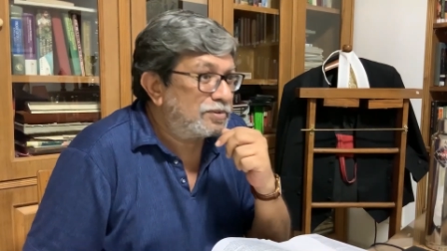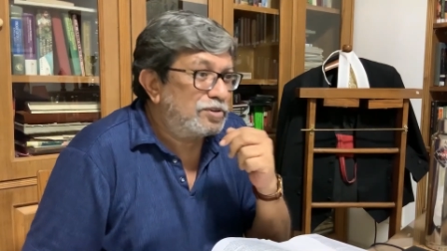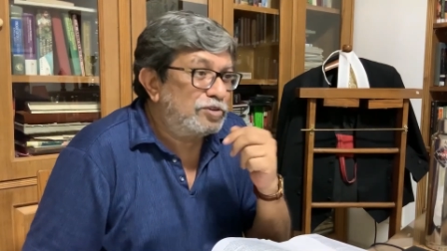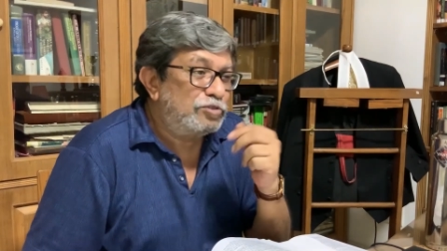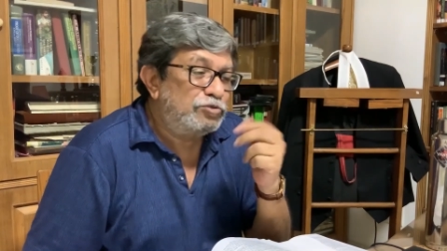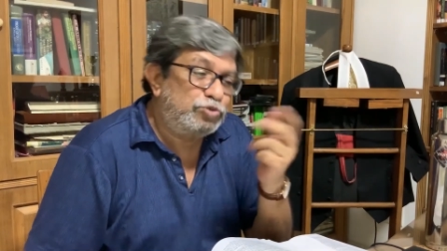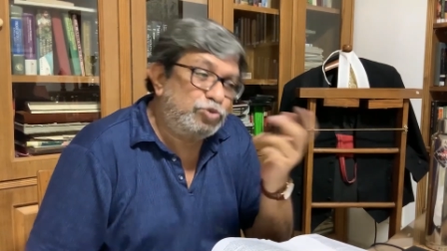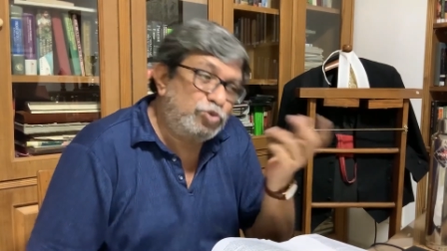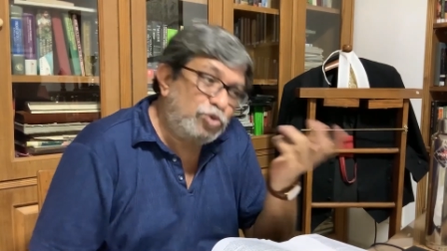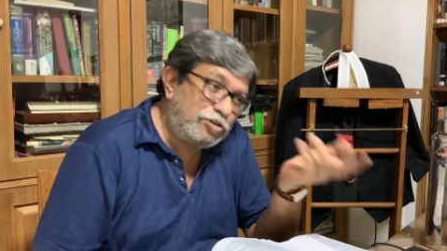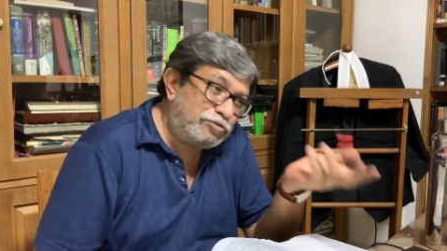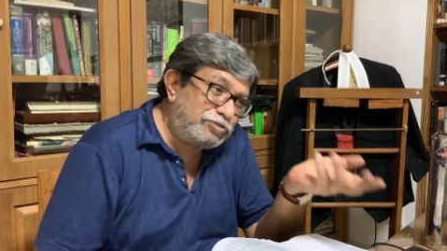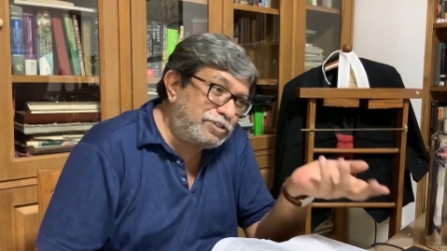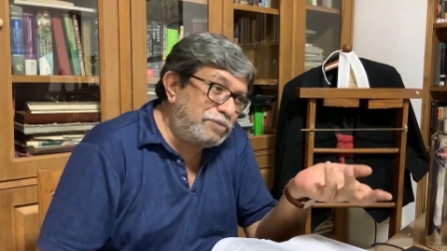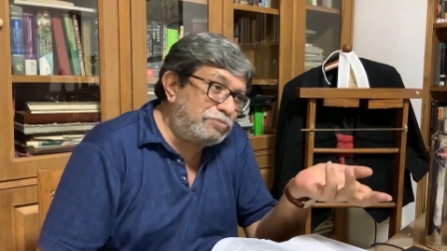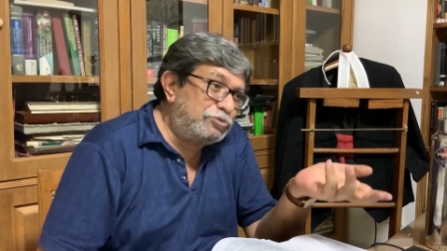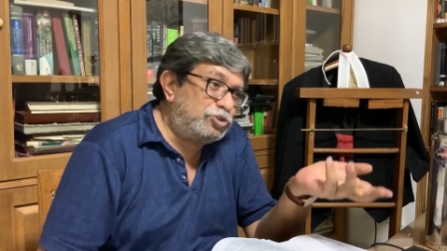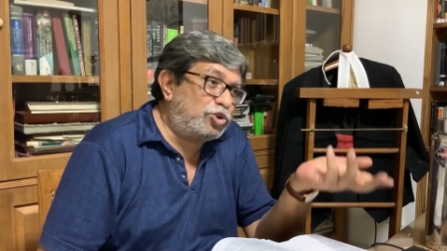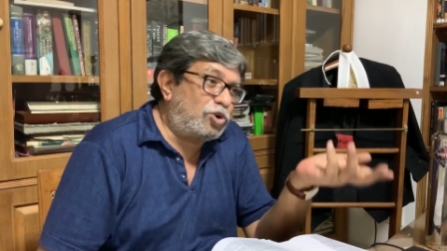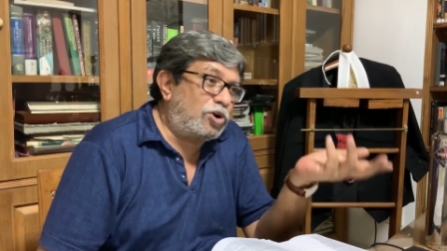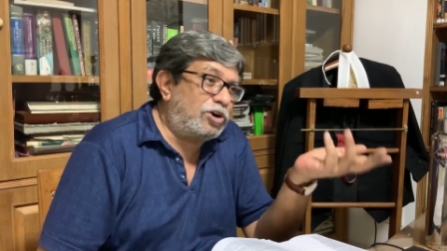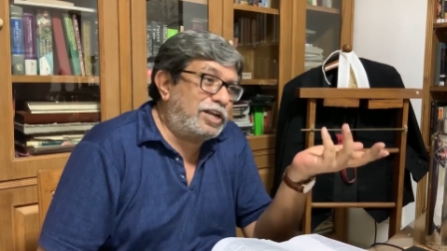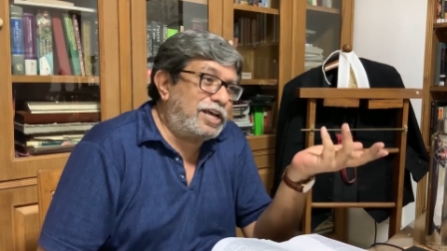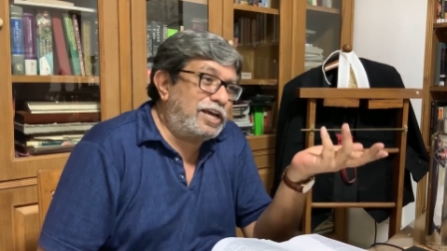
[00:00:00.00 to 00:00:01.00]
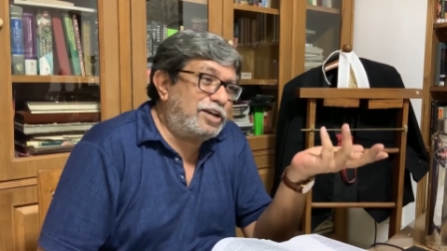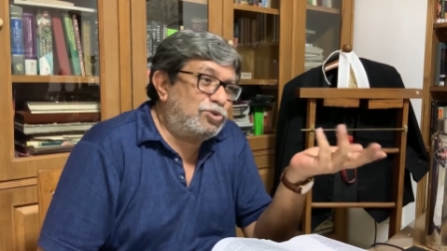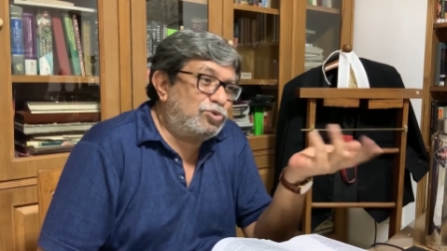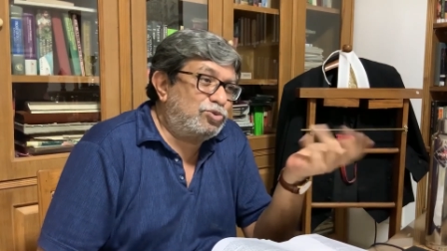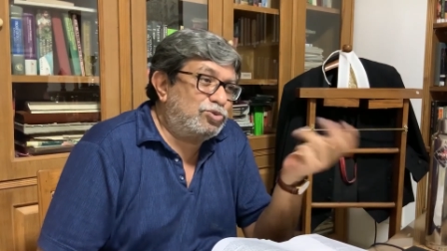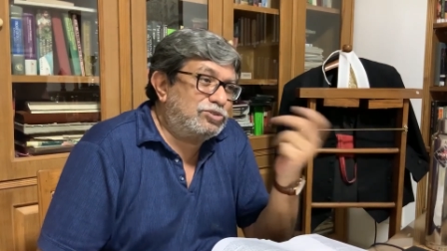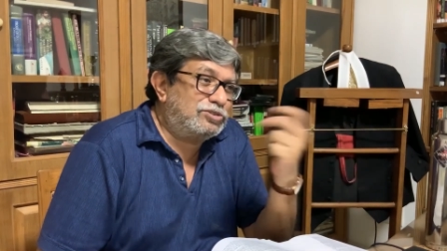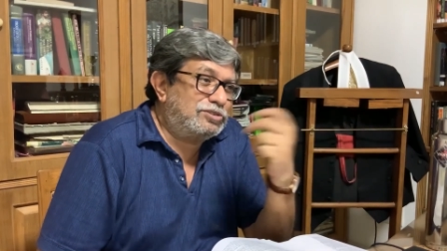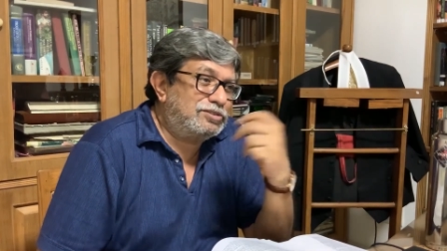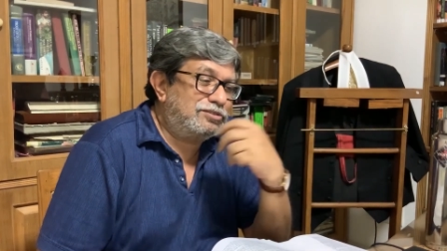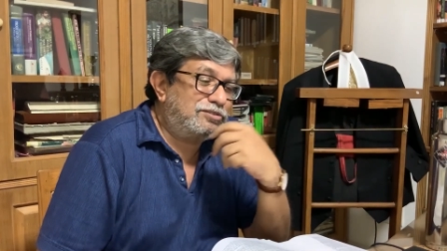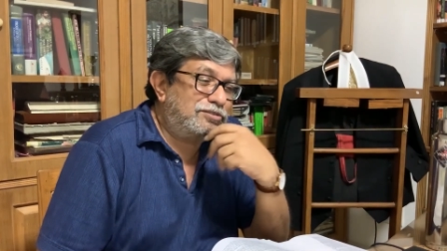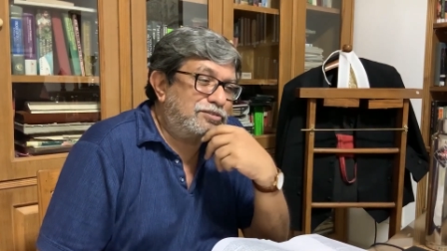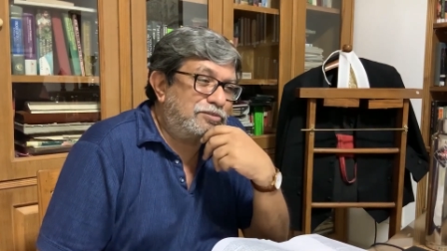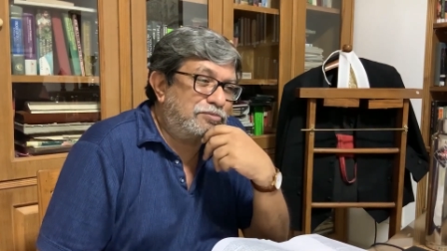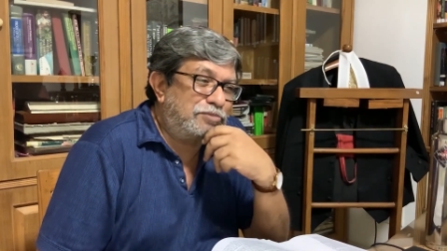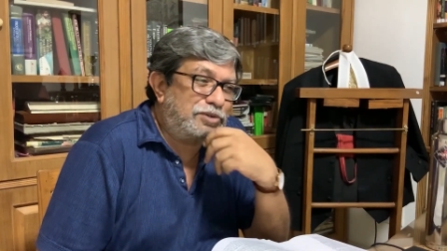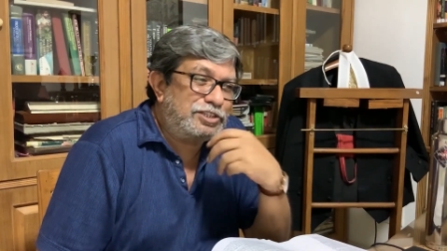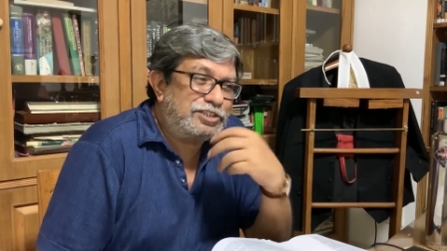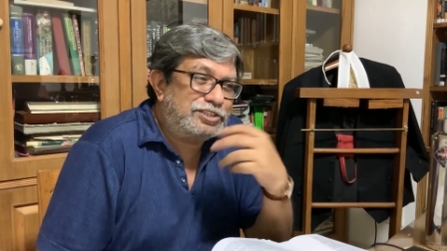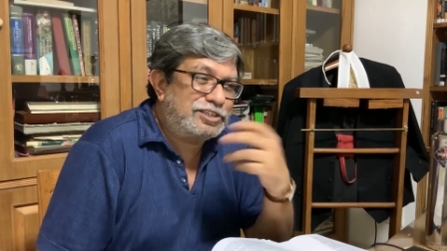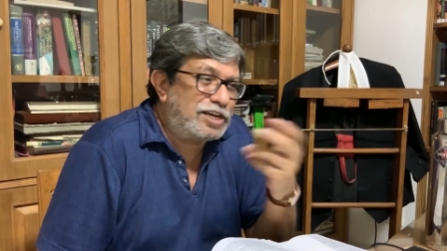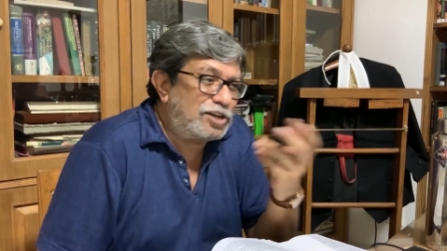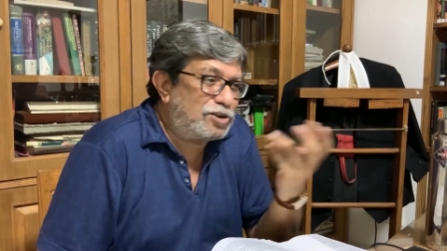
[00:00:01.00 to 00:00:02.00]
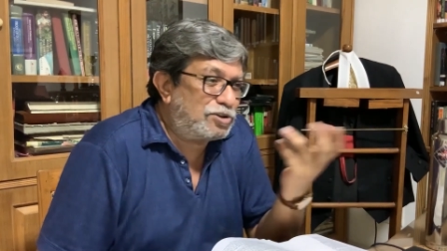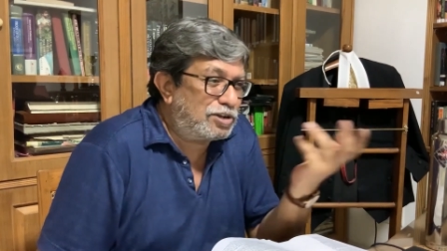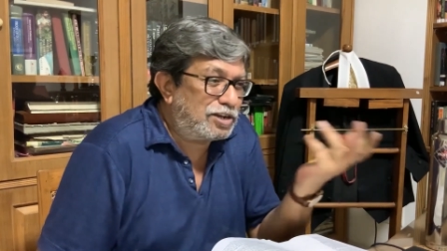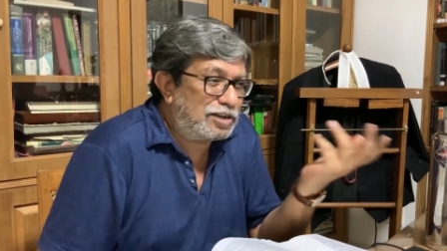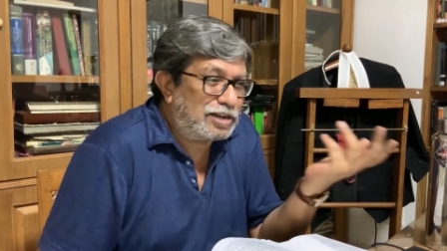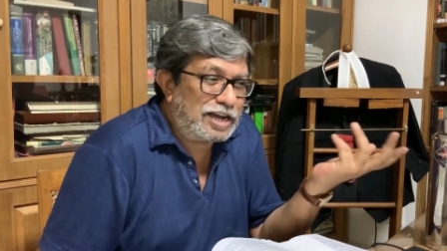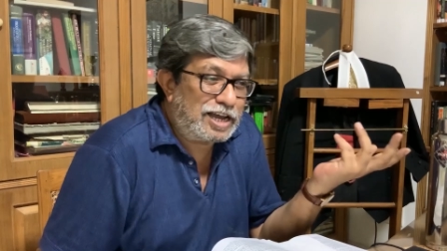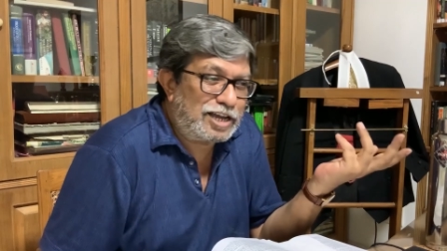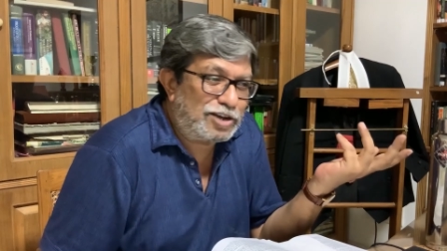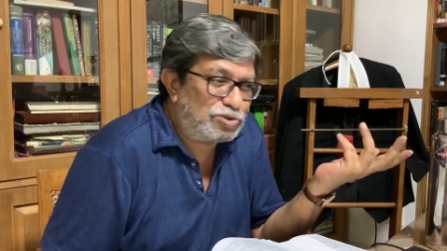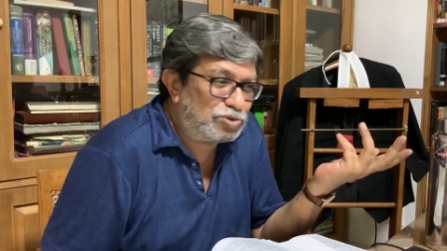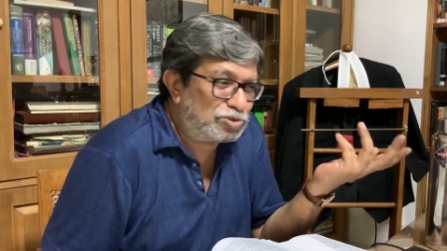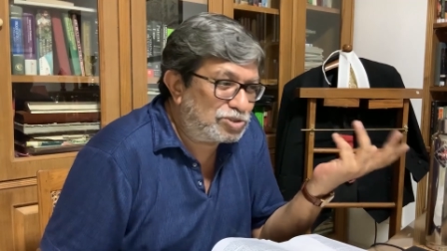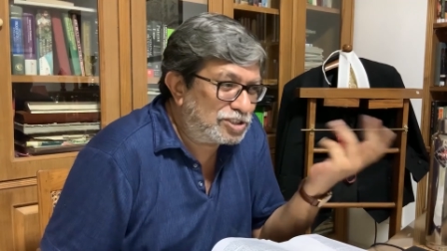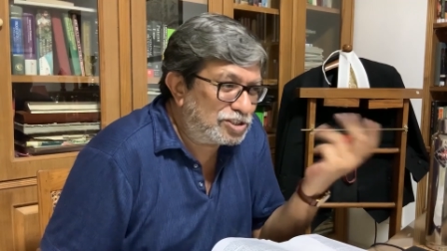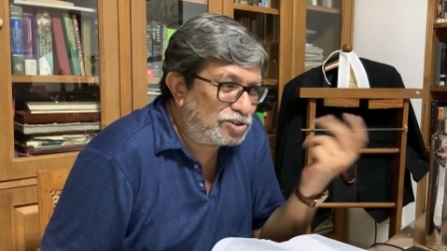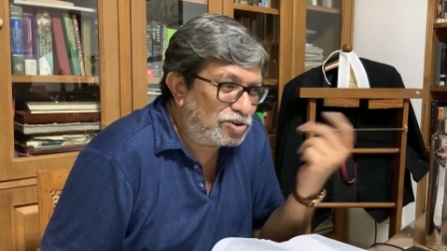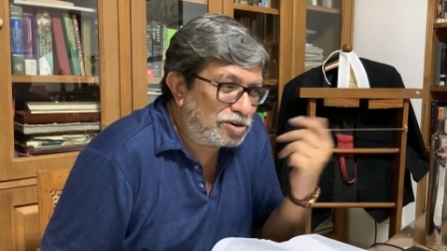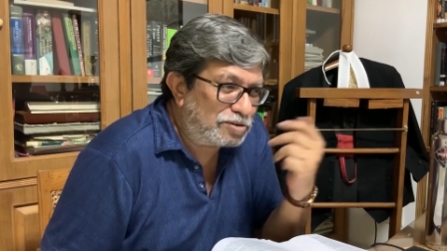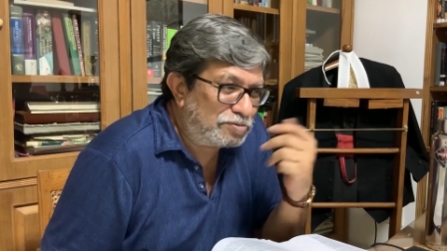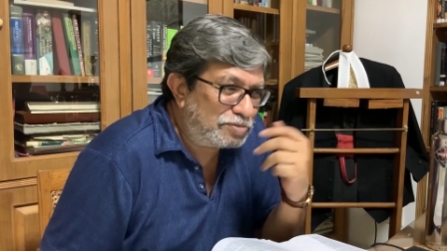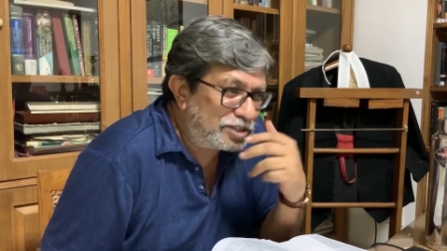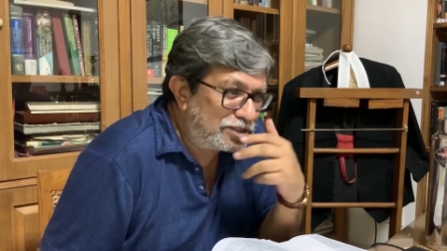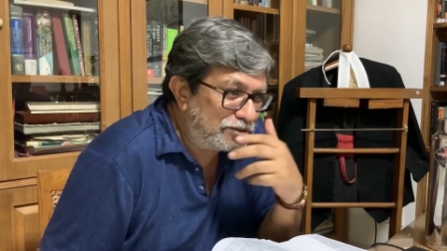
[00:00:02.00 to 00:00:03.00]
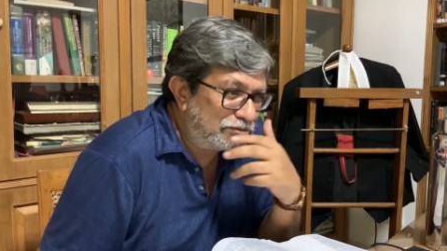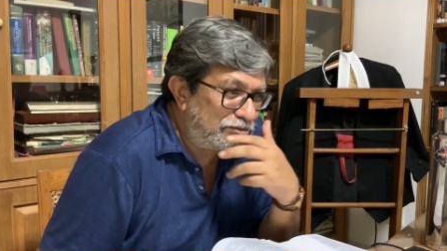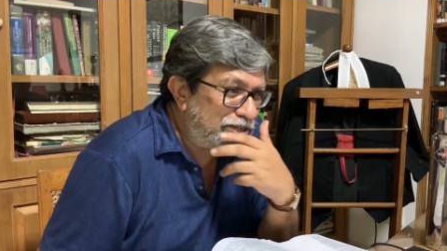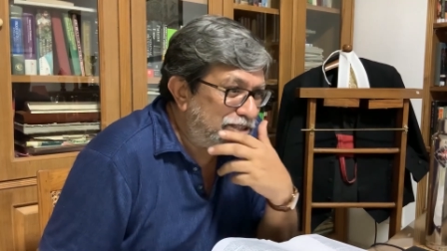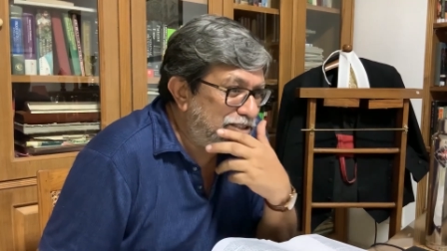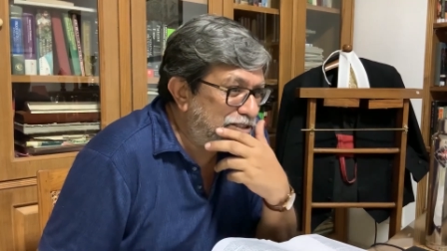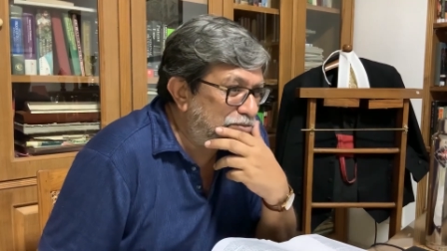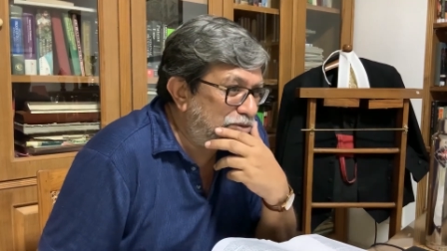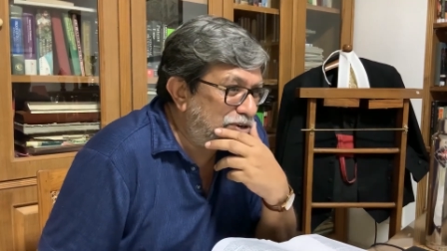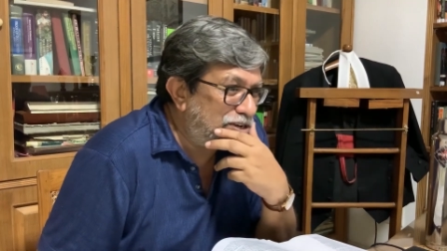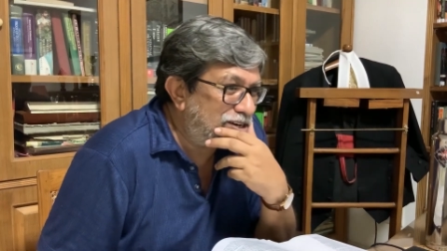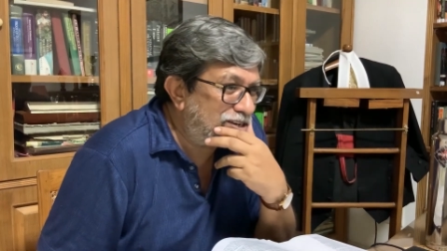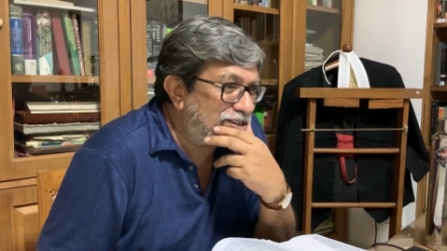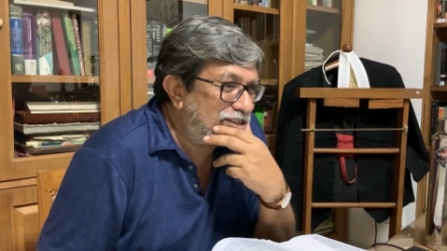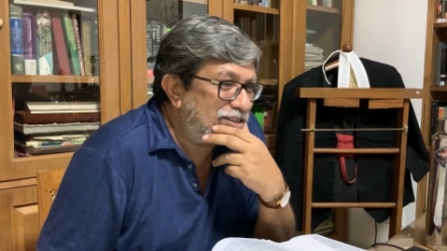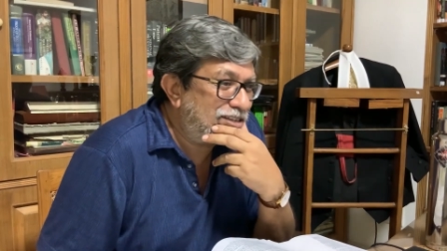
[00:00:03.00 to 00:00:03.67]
Few of them shot arrows, but the arrows did not meet the mark.